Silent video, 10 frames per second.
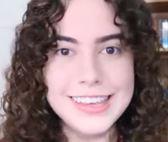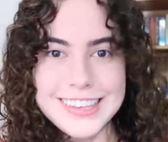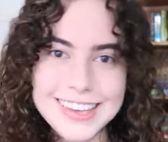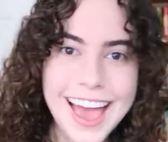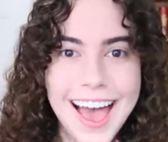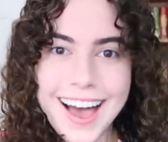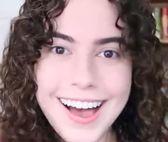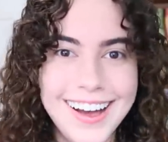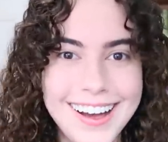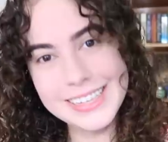
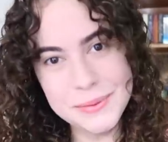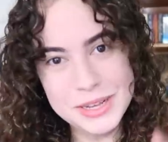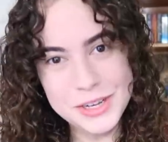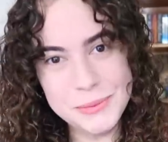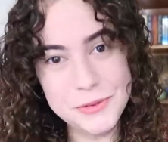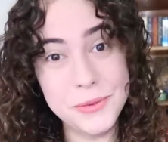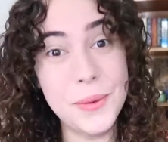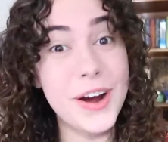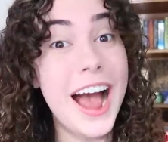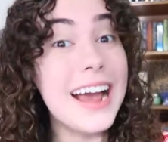Yeah. As I mentioned before,